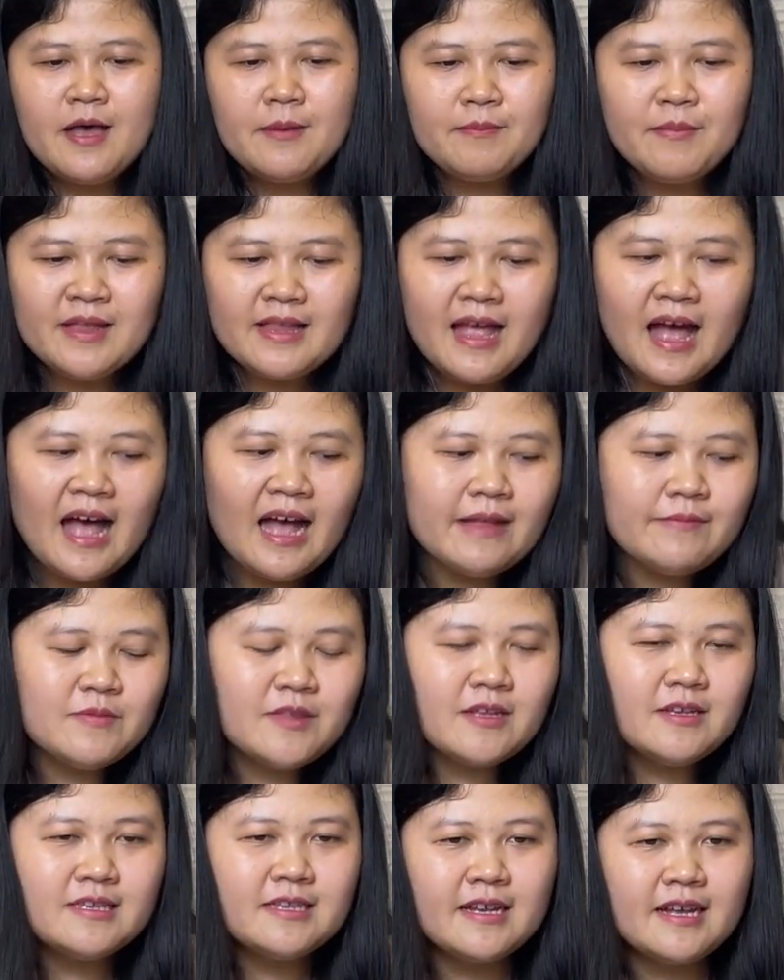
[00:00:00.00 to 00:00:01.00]
But
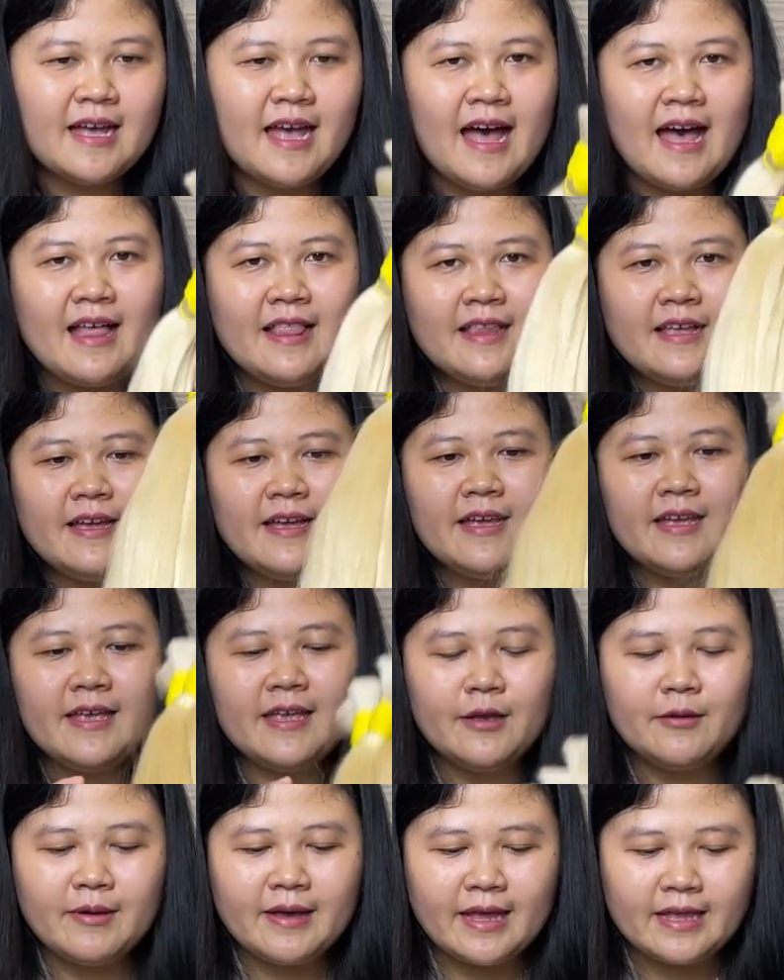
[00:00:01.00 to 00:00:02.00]
after the color,
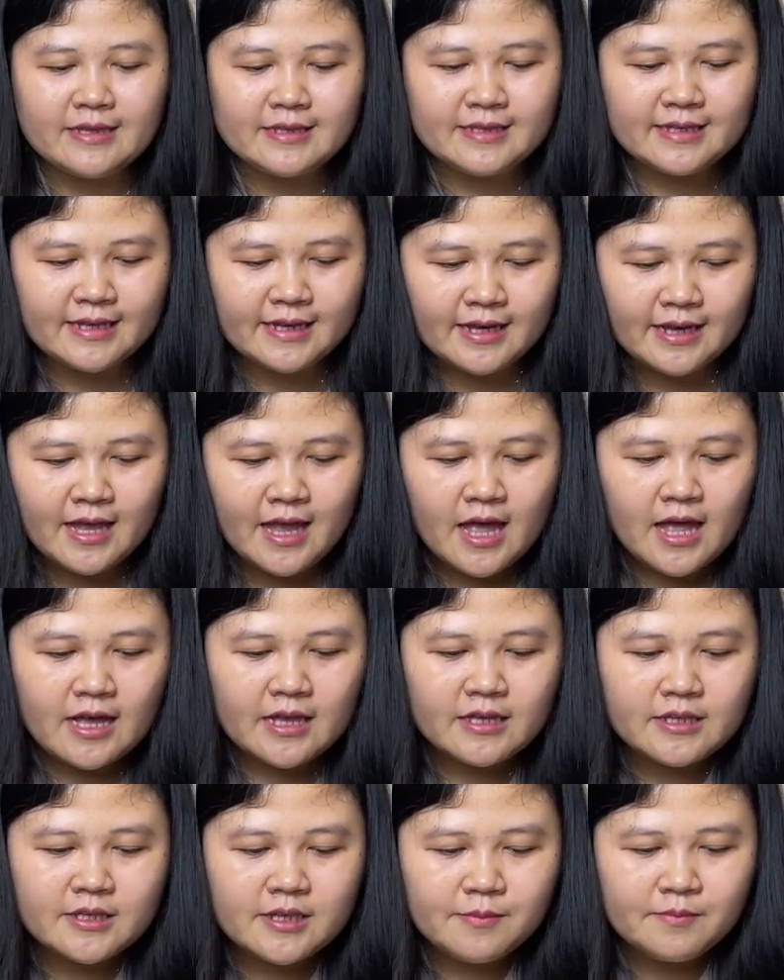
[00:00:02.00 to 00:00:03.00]
you can see
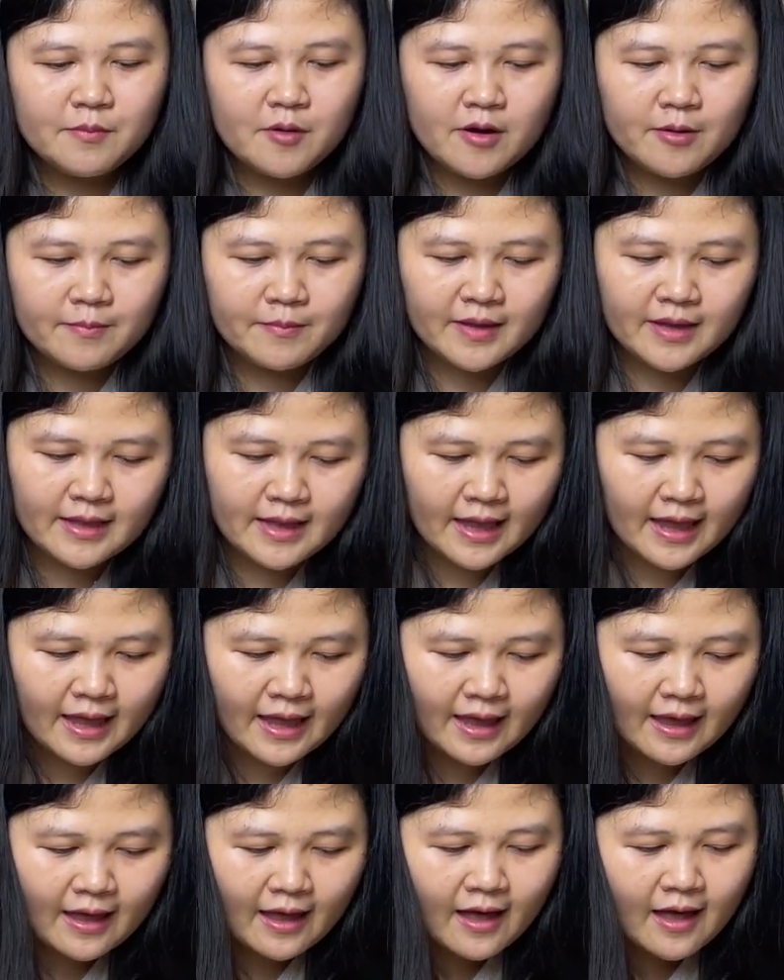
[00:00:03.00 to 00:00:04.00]
the Burmese
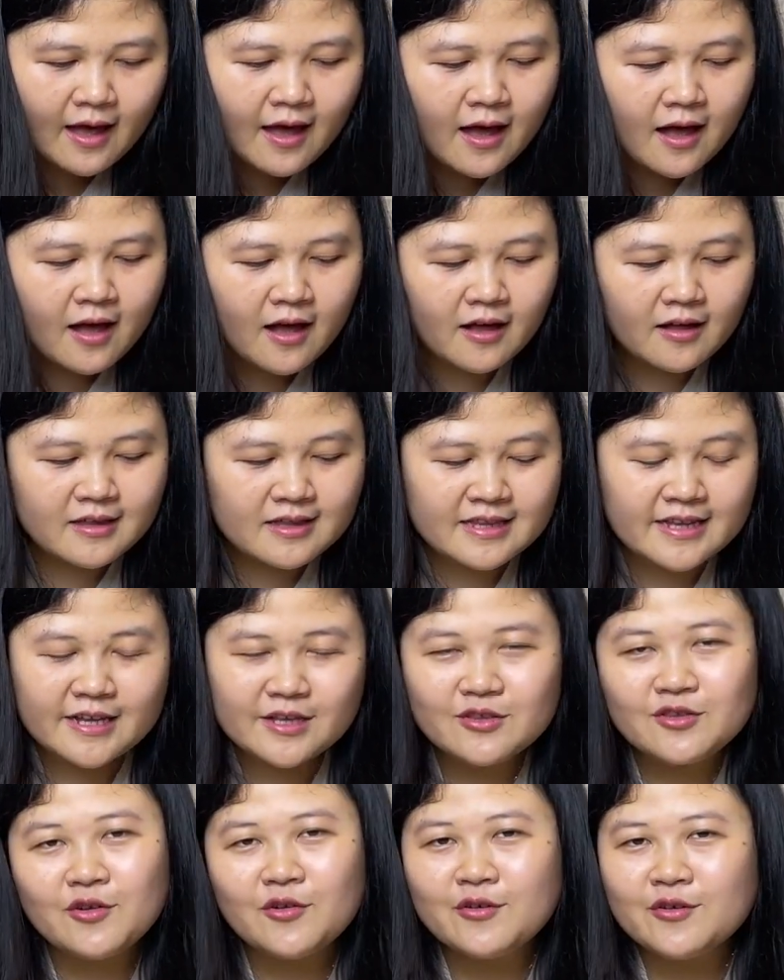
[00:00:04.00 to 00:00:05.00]
hair a
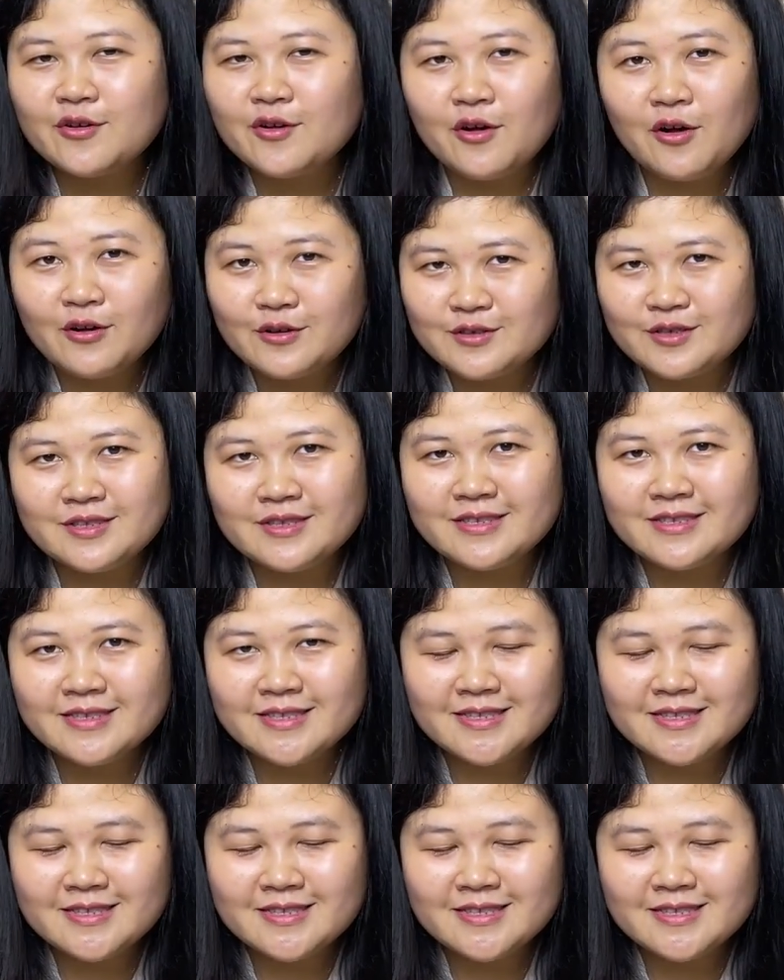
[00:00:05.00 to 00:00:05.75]
little coarse